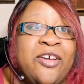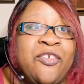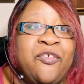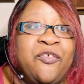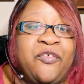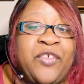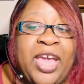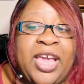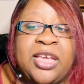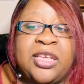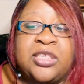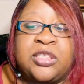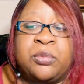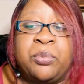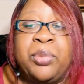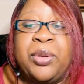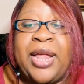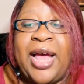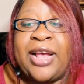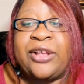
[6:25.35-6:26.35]
face
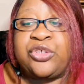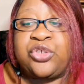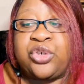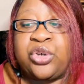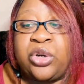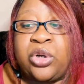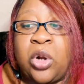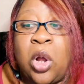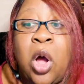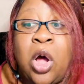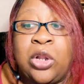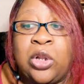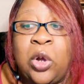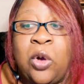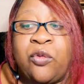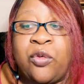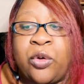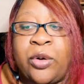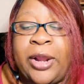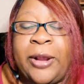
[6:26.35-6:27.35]
plastered all
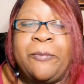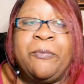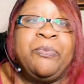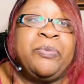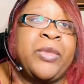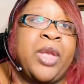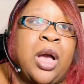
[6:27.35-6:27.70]
over it.